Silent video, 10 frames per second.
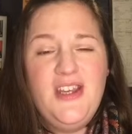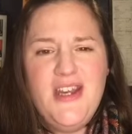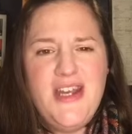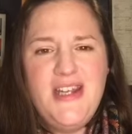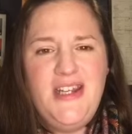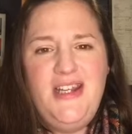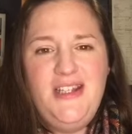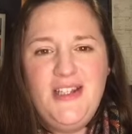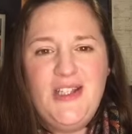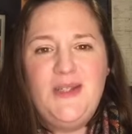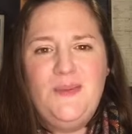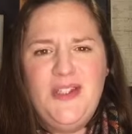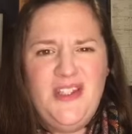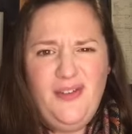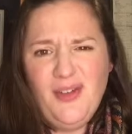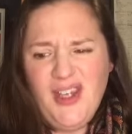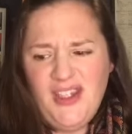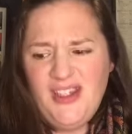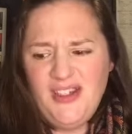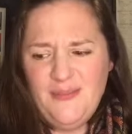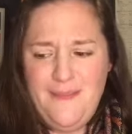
you need any specific